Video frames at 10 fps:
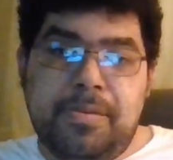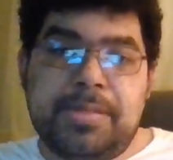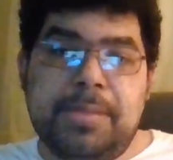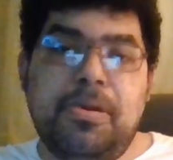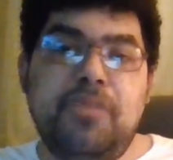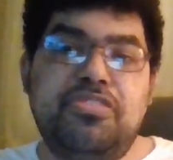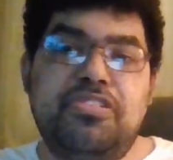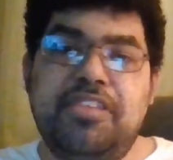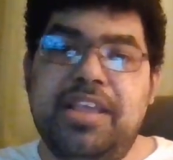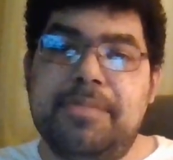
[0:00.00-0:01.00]
But if they're both
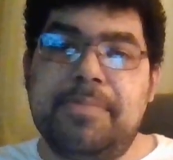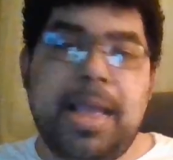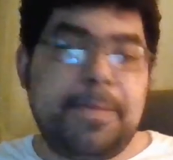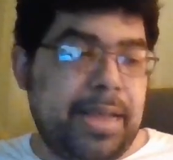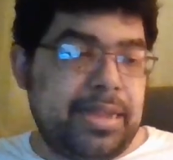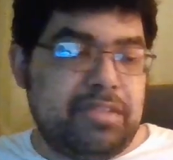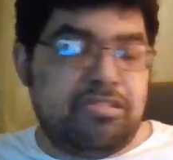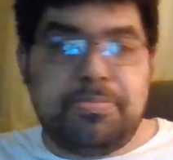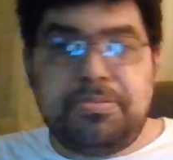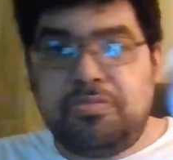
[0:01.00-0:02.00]
the same, I buy the
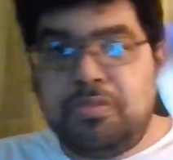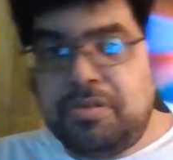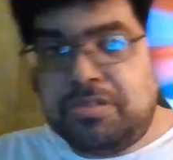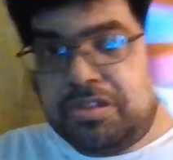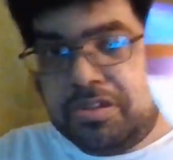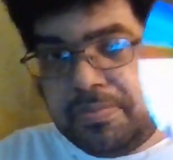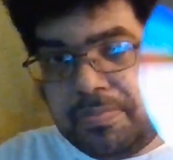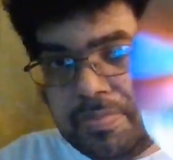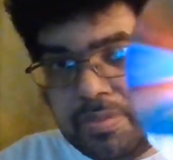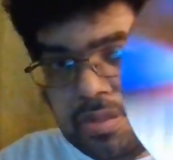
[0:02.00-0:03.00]
cheaper of the two.
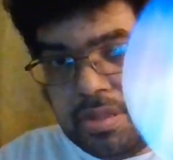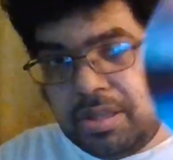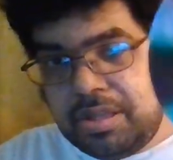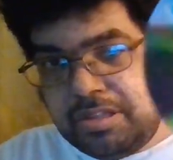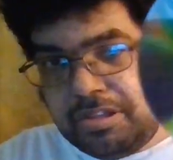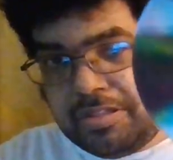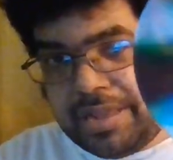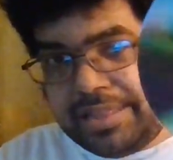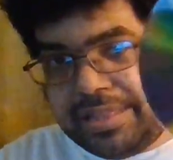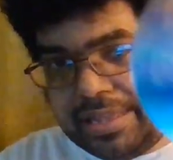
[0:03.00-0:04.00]
So
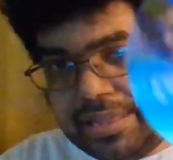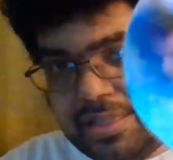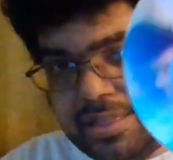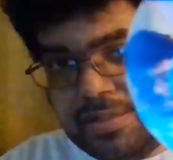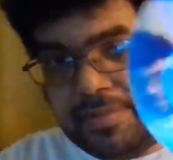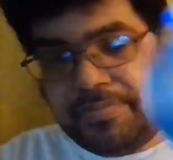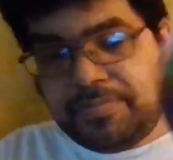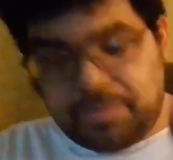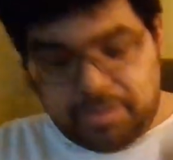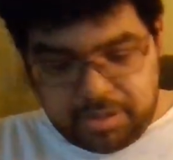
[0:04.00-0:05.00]
like this.
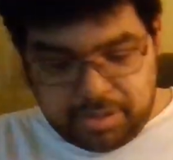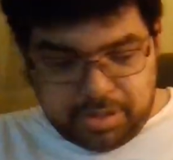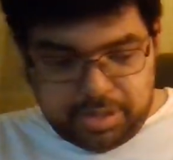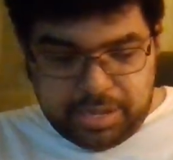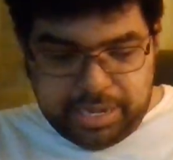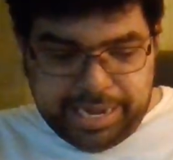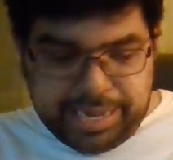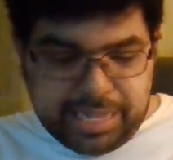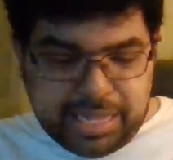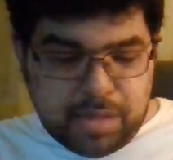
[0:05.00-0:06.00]

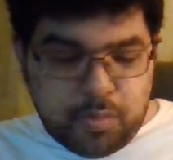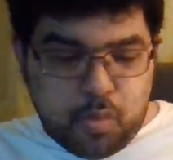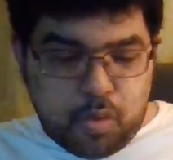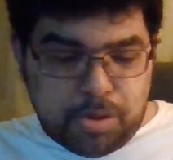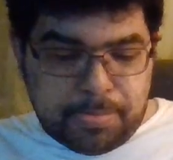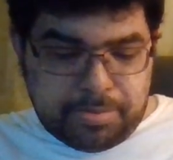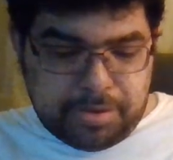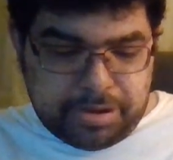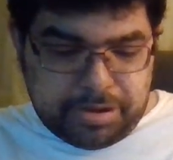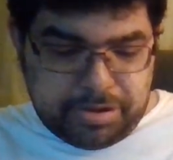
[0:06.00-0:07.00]
And this is a Warner
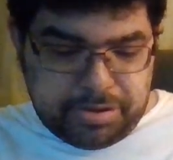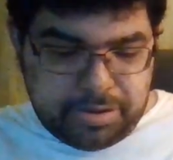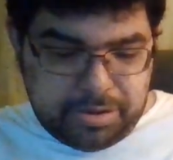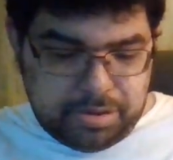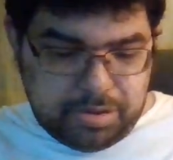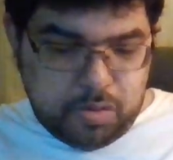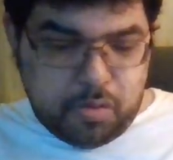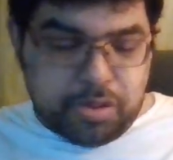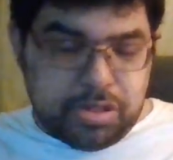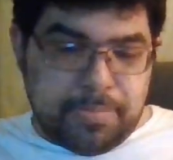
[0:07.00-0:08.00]
Brothers
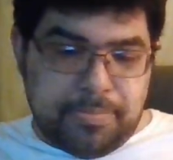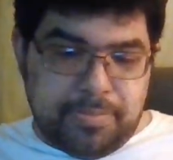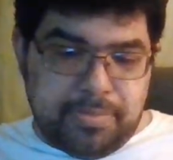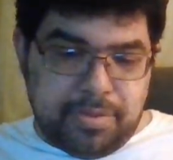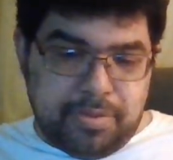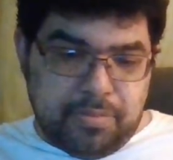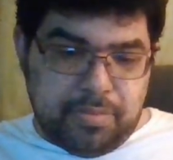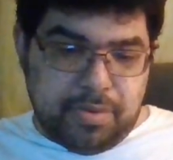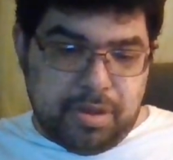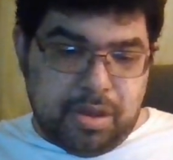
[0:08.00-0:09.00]
on the
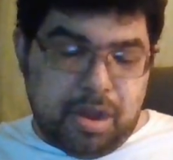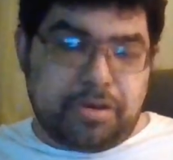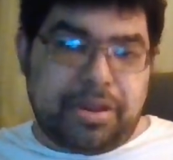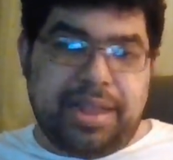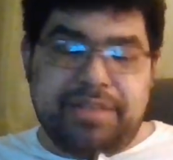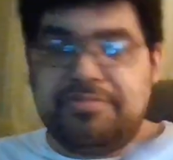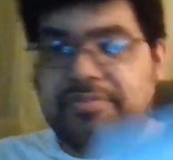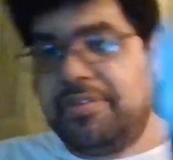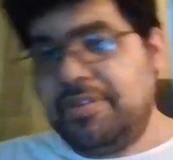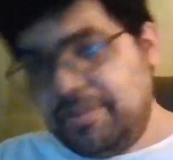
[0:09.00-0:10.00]
archive.
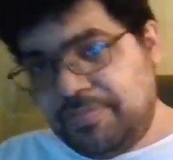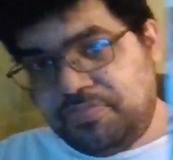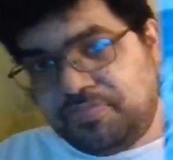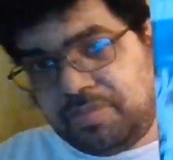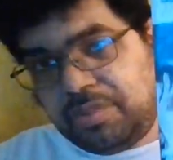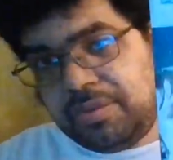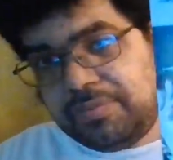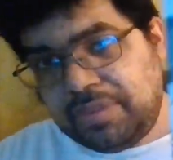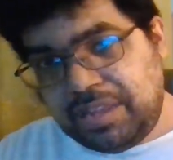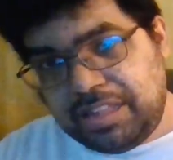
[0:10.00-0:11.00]

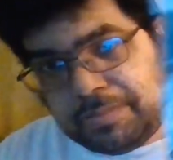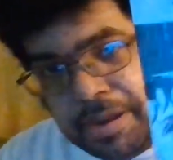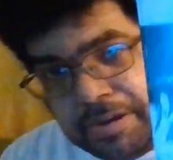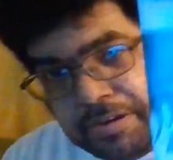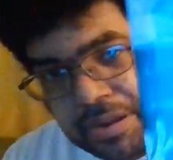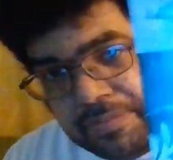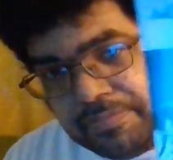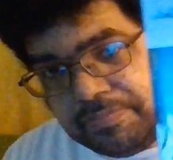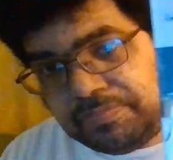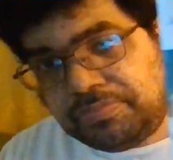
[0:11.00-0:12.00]
So you look better now.